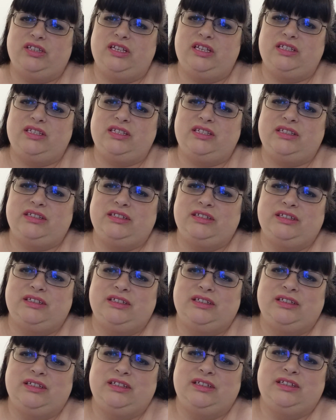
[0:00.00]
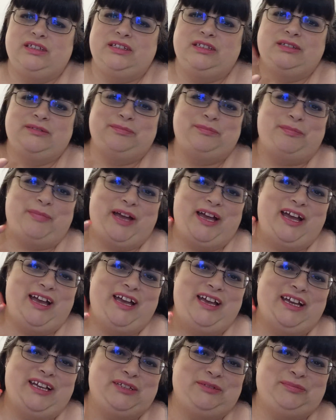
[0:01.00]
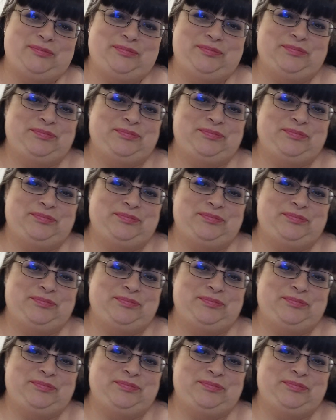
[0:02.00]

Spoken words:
this. Bye.